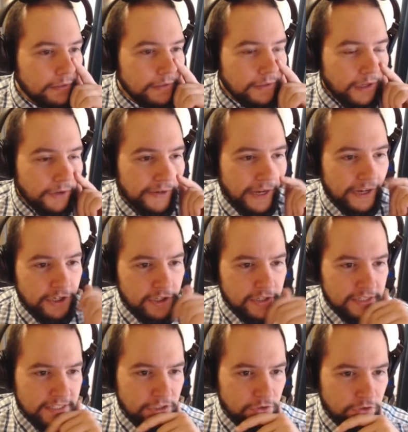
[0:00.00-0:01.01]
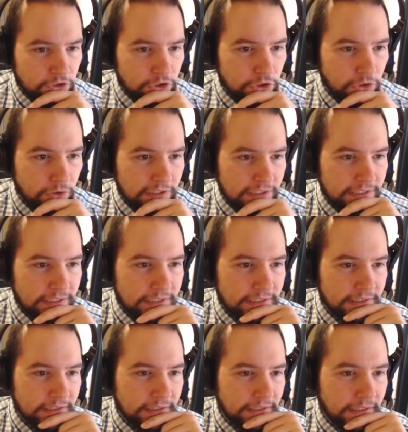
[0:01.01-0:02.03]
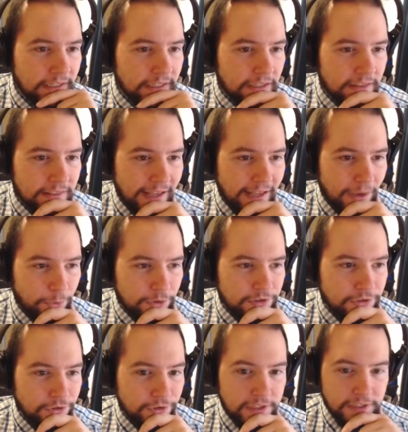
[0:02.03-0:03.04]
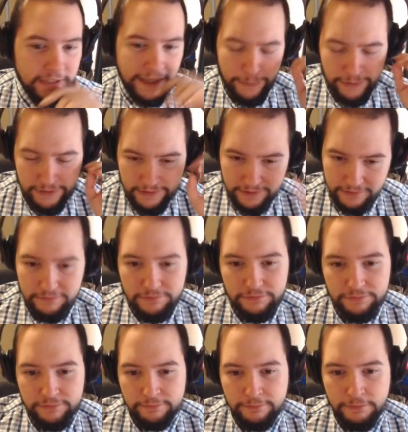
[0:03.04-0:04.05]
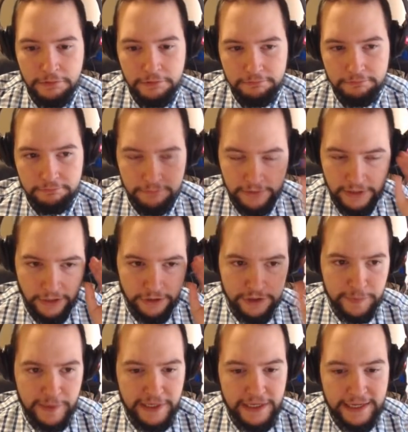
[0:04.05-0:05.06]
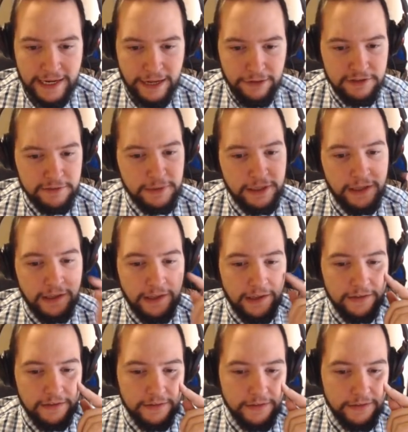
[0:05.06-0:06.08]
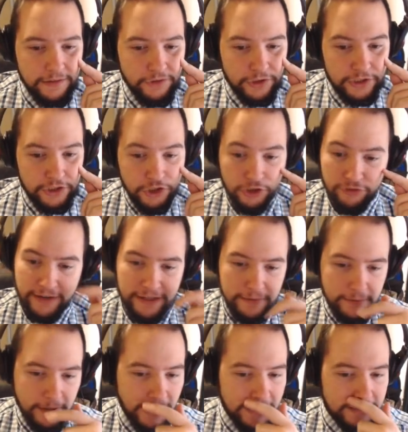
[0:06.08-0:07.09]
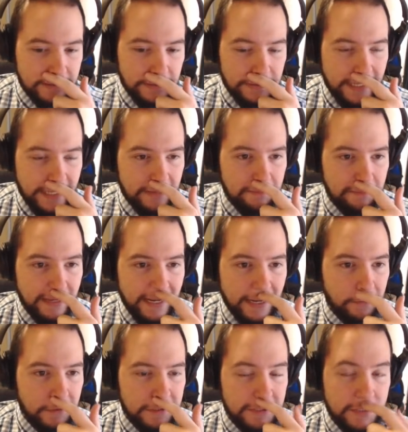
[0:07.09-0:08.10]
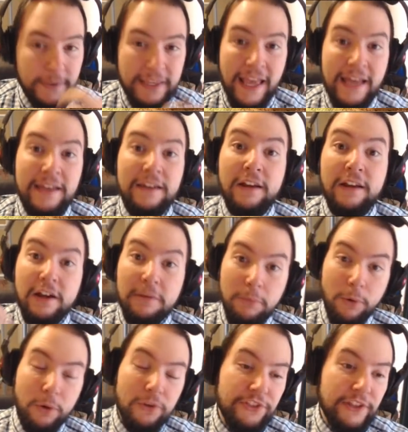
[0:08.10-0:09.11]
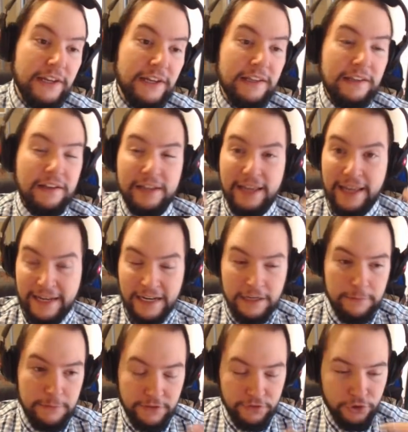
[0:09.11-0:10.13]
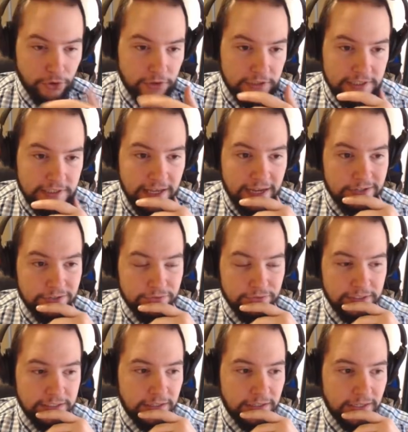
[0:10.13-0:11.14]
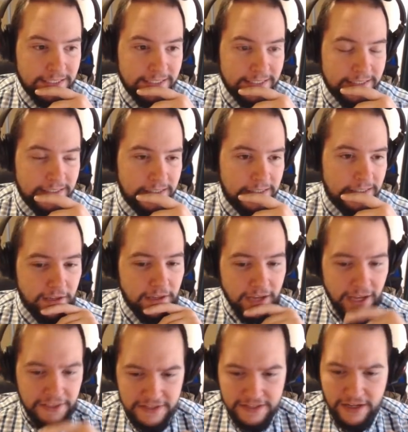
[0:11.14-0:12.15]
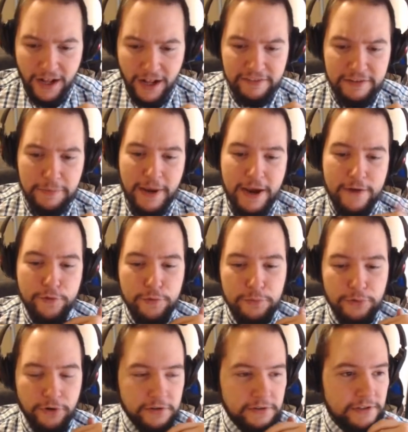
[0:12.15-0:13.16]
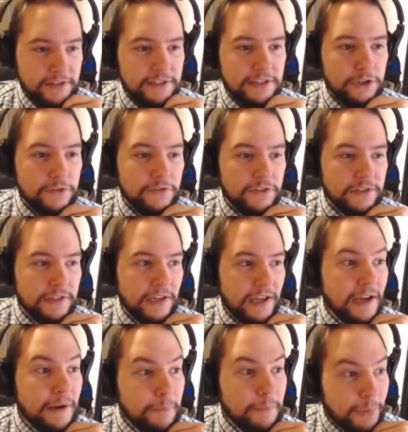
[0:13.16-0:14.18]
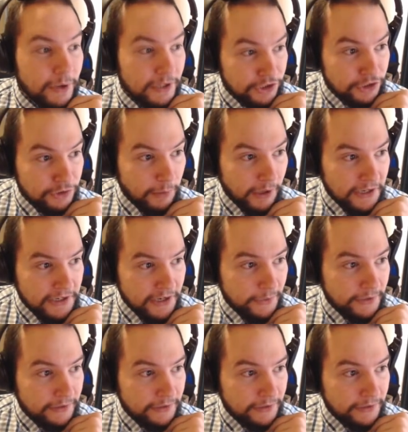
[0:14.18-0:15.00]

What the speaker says: Okay, another silver choice. That one's speaking out to me here. Look at 2 random cards in your deck and play one. So again, more thinning. I get an element of choice there. It's really nice. And this halves the power of all bronze and silvers. But as you might know in